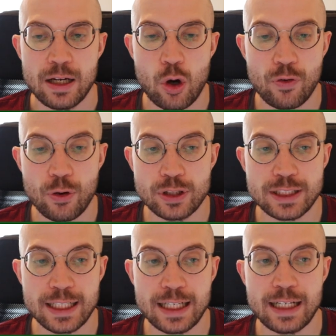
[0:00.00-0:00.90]
Of course,
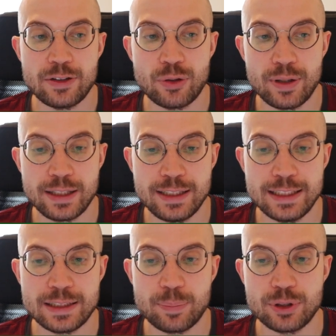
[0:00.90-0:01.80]
during
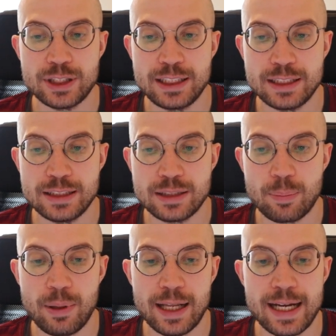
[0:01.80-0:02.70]
these positions,
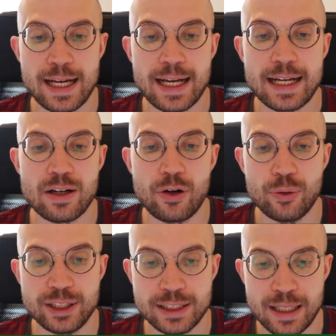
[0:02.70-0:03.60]
black can
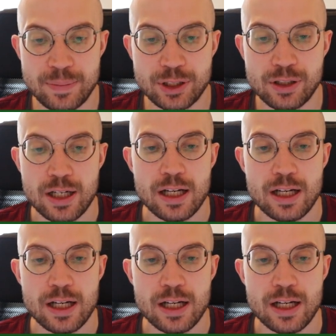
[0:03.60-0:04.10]
always capture.